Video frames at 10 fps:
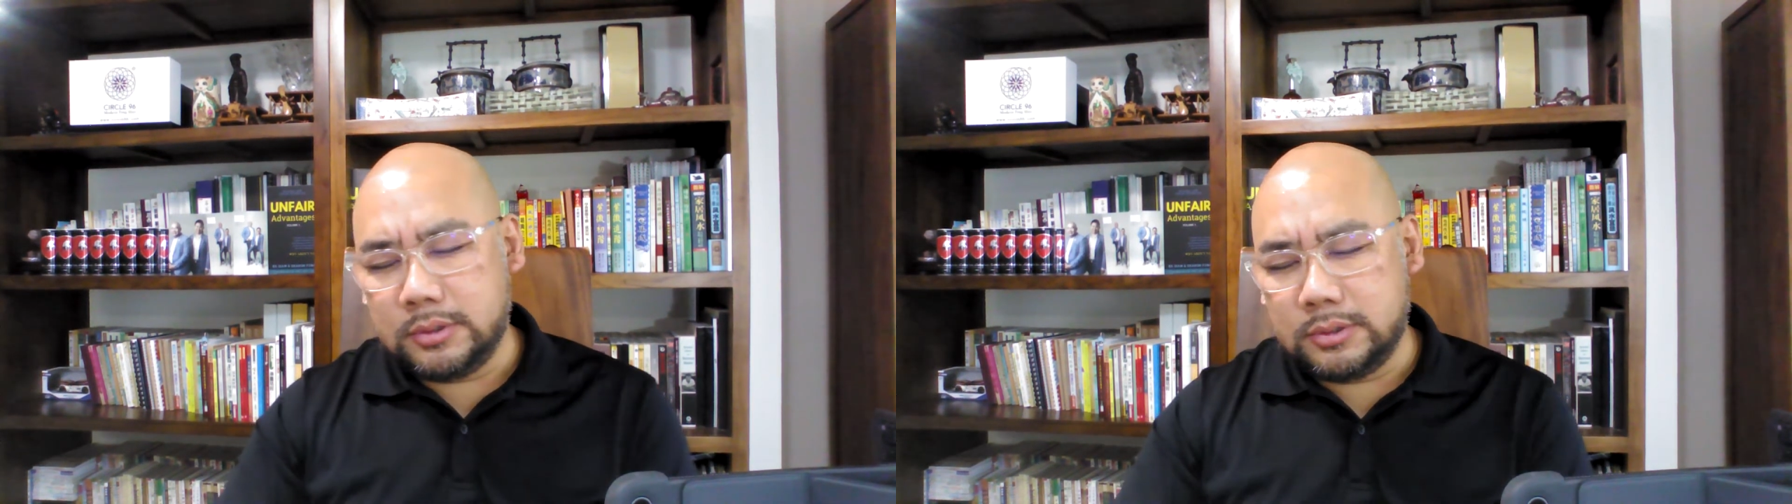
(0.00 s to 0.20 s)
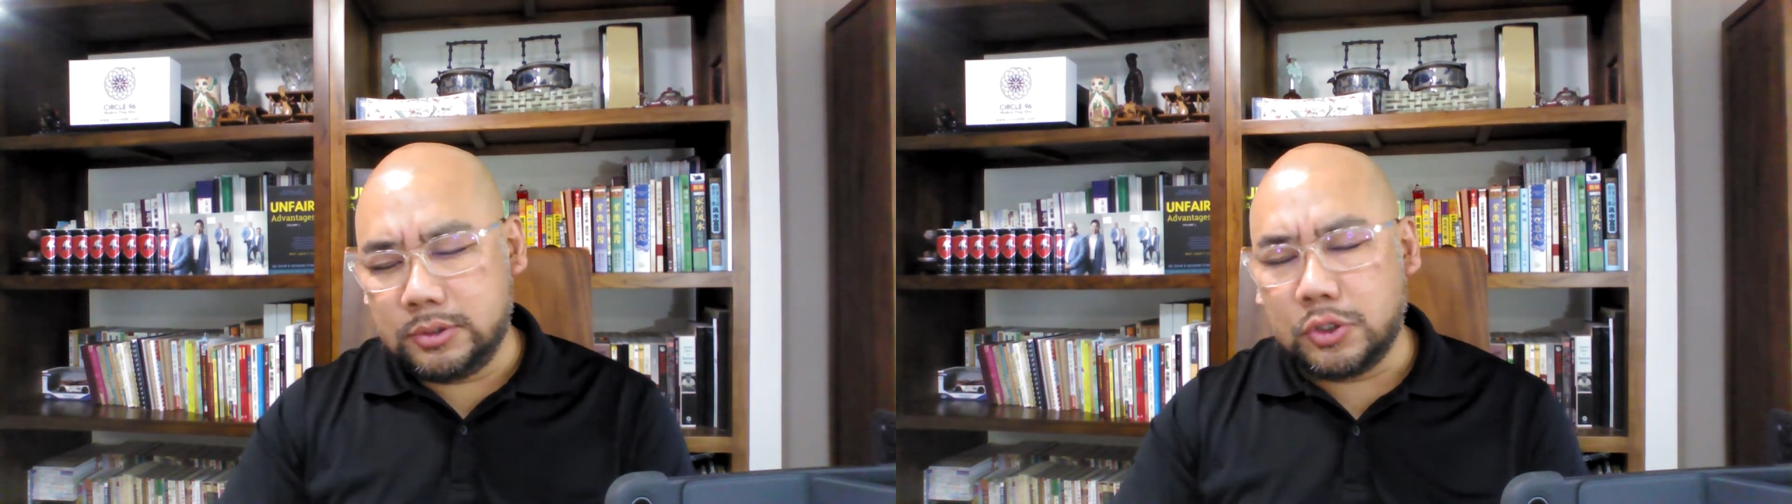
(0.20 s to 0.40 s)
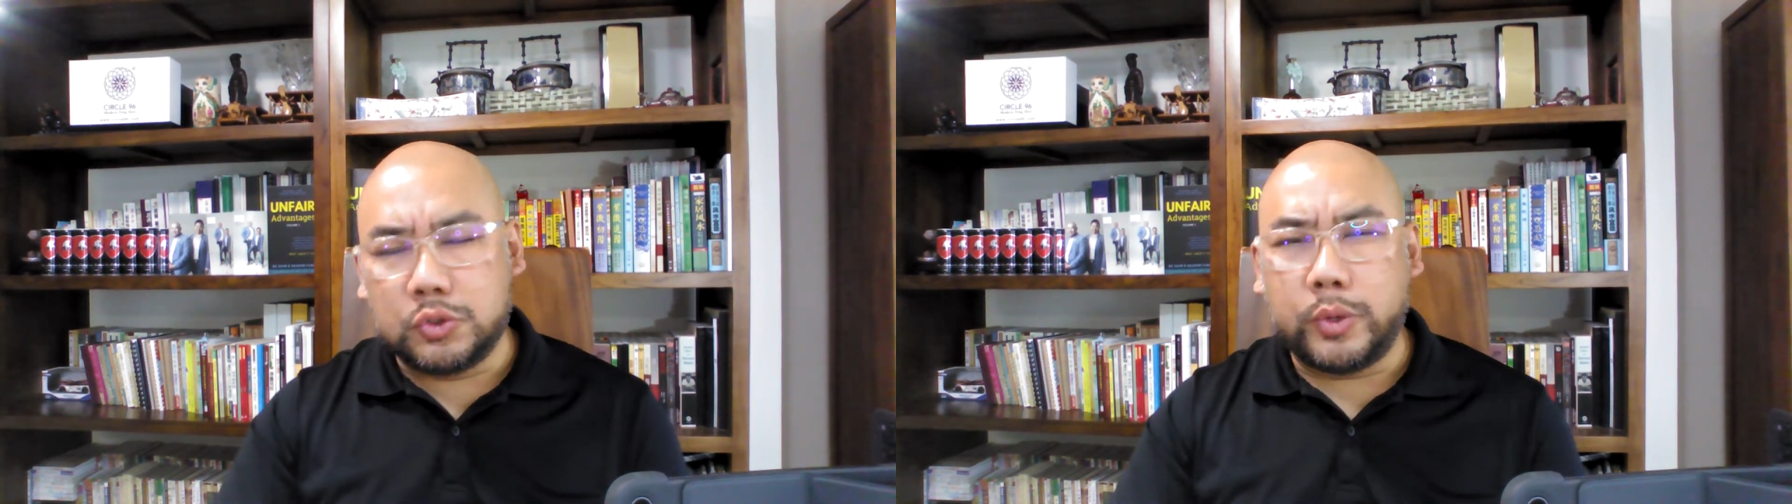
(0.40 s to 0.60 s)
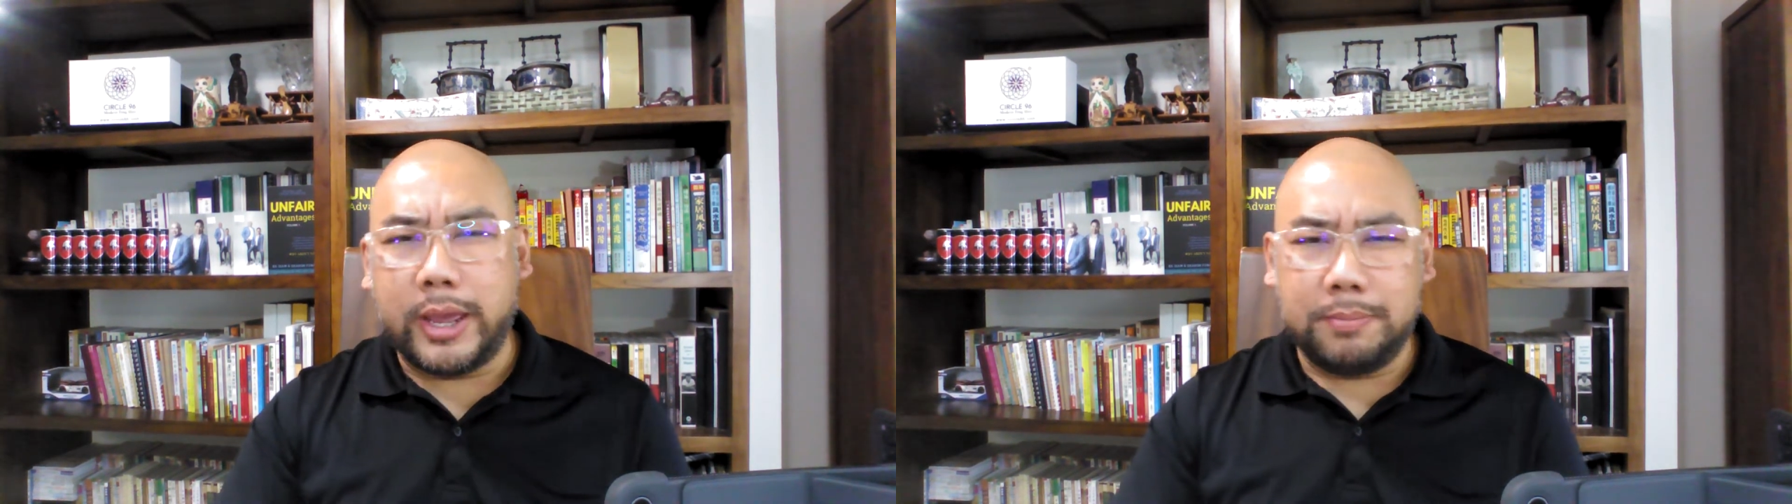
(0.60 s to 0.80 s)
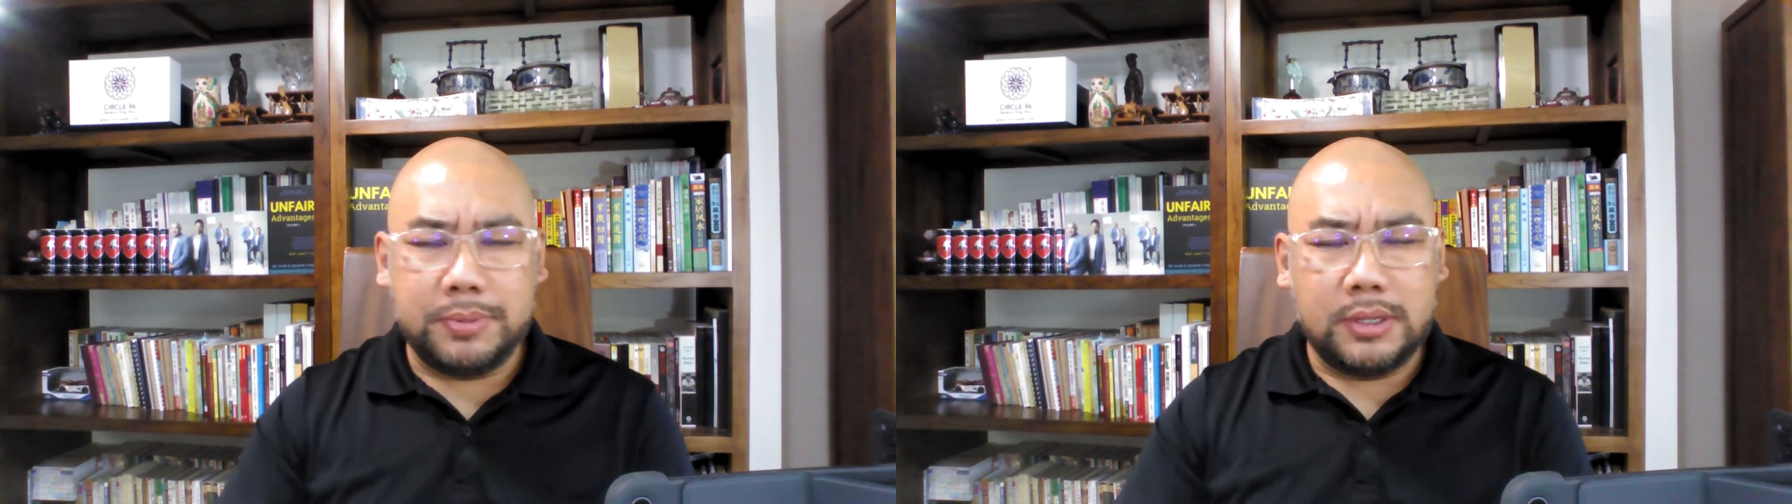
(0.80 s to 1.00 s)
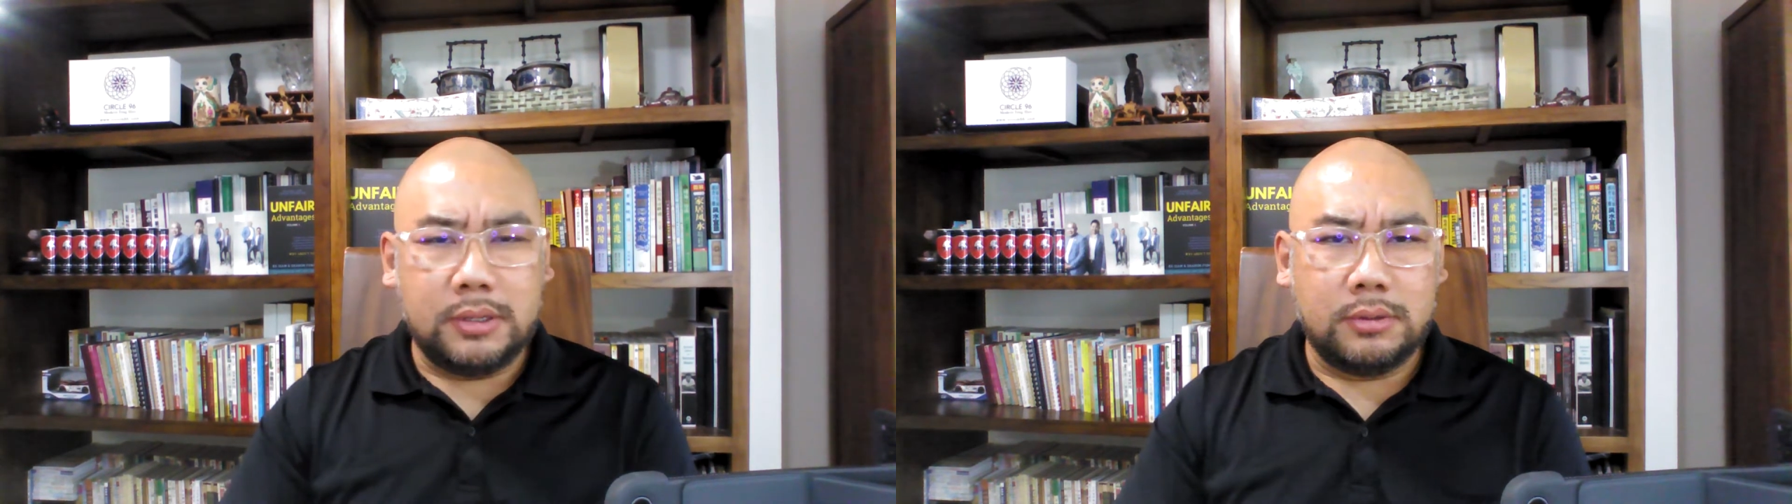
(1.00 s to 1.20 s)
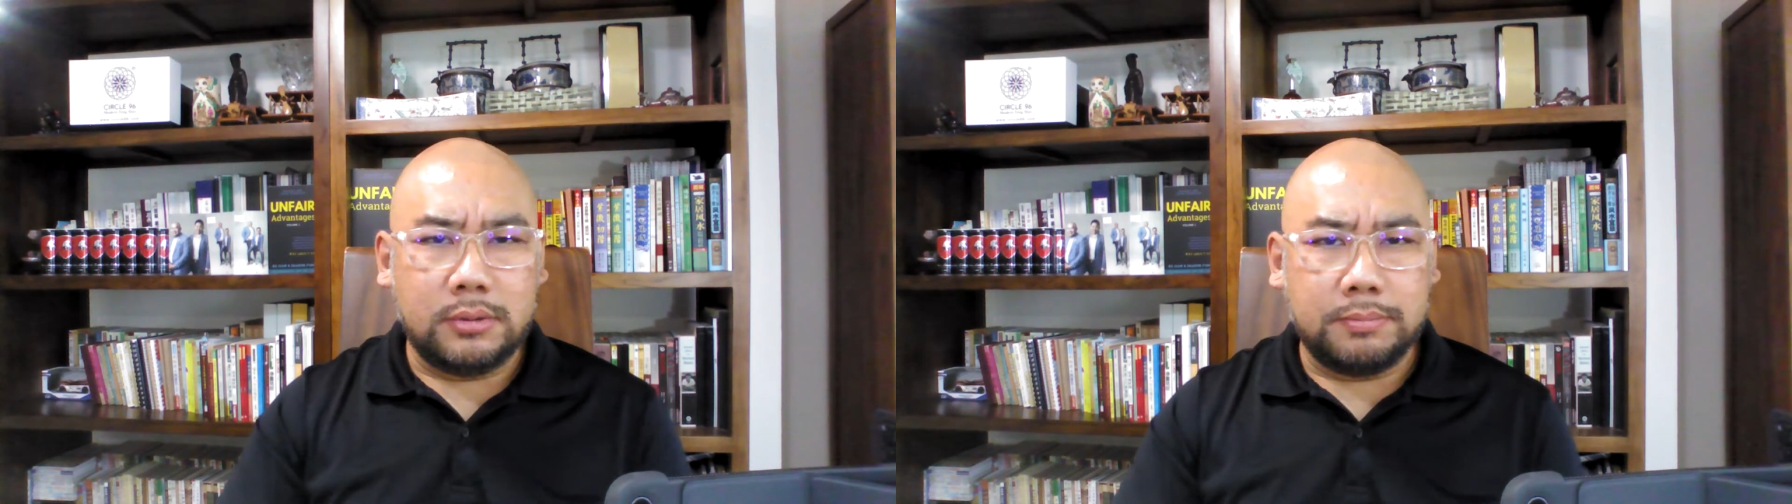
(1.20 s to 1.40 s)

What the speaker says: not so happy,